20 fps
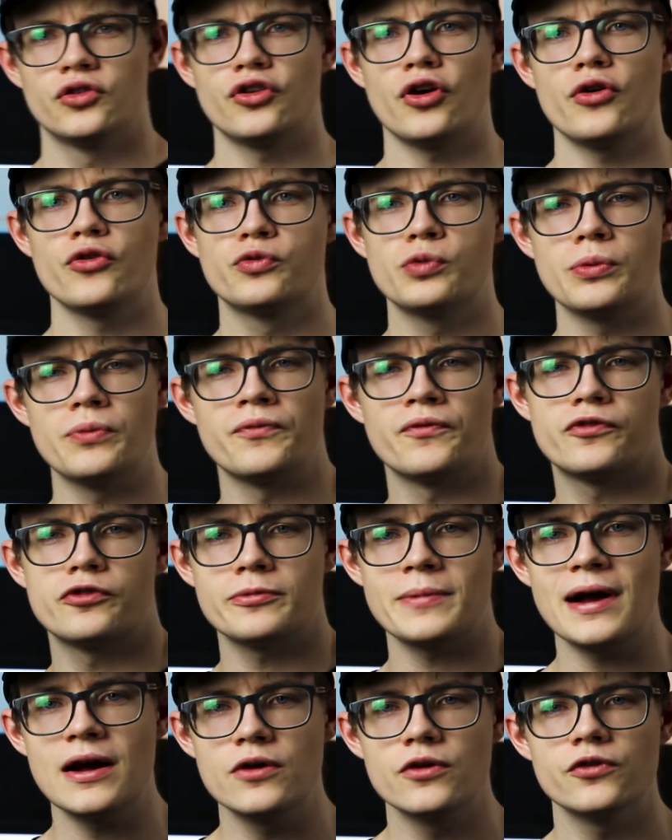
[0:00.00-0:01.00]
So I was with them for
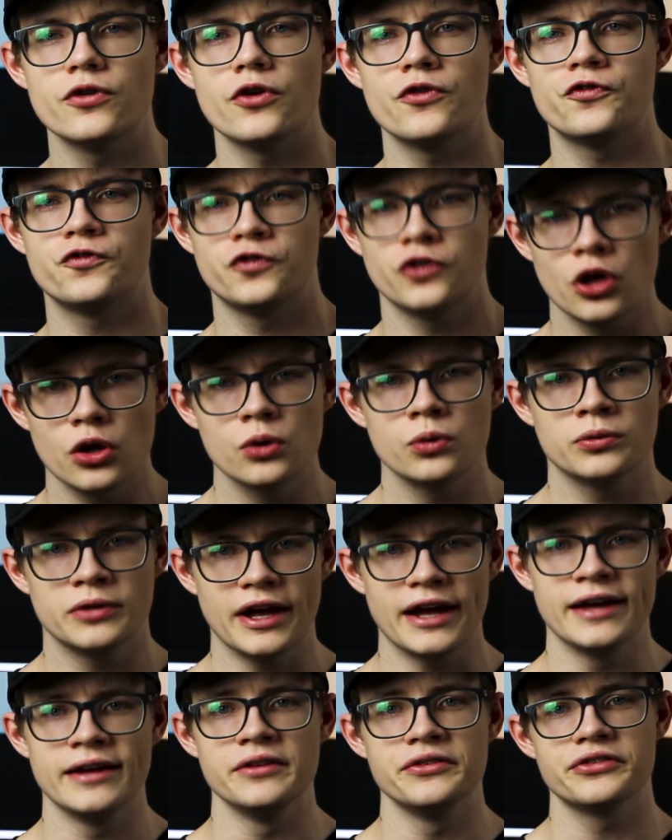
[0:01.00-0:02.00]
about a few
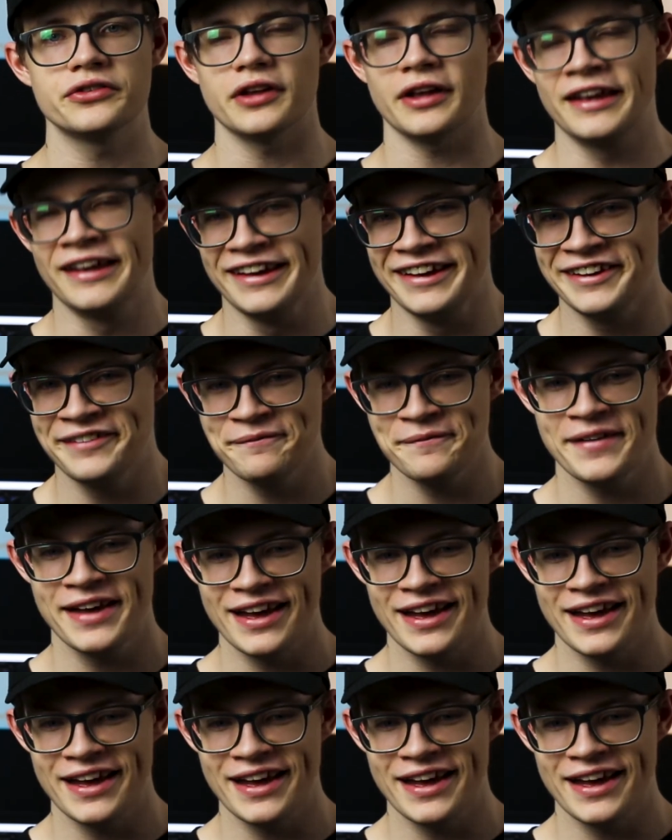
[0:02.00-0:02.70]
days,